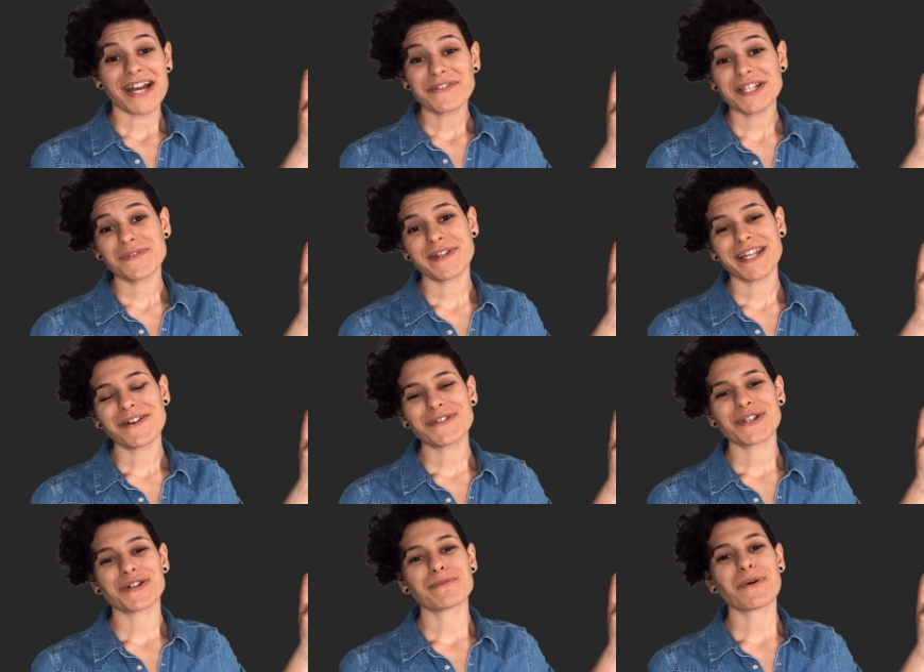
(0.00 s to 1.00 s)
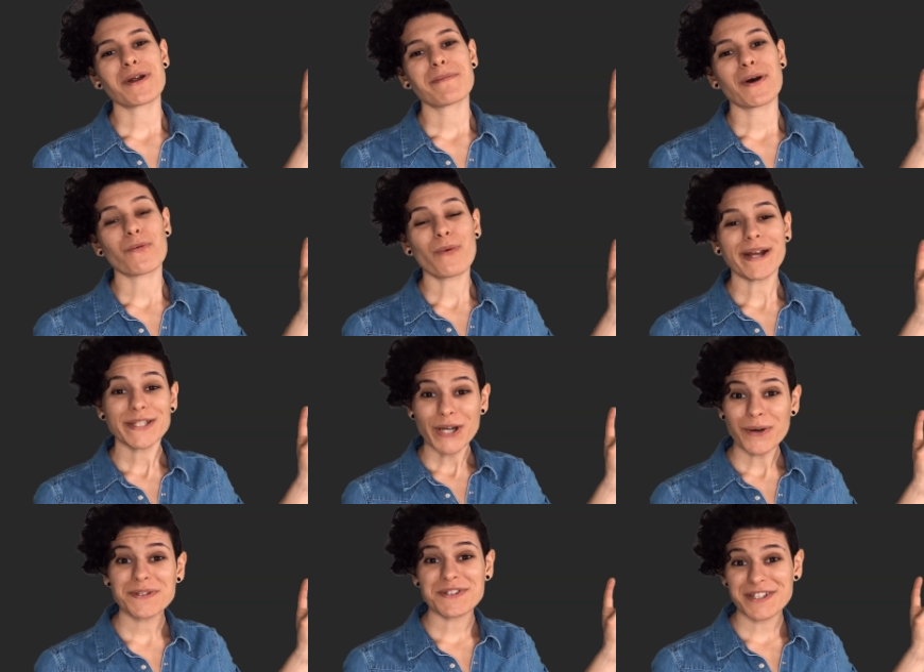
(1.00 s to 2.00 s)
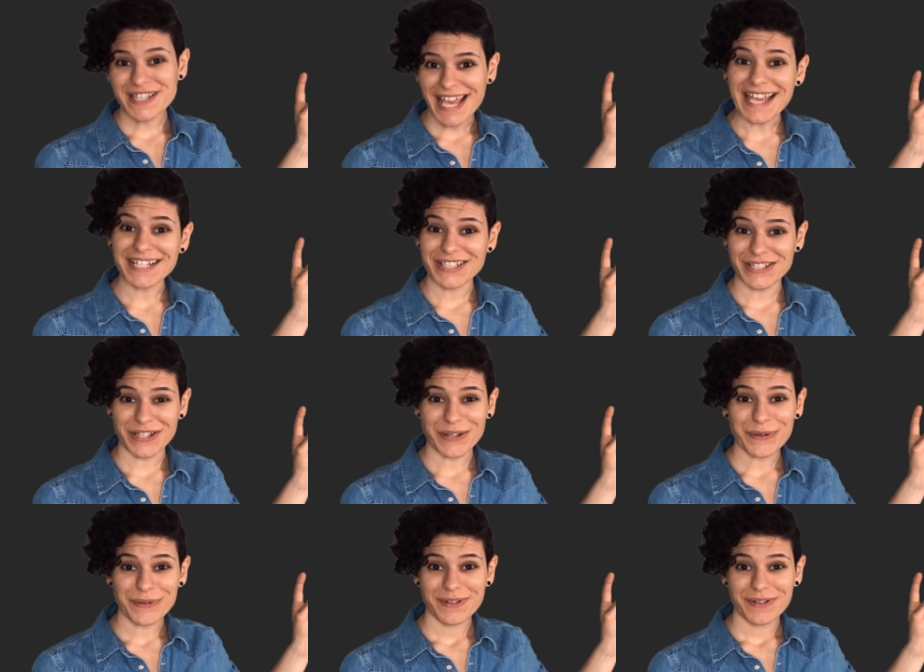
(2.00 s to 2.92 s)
out this video to learn more about what toads are saying to you.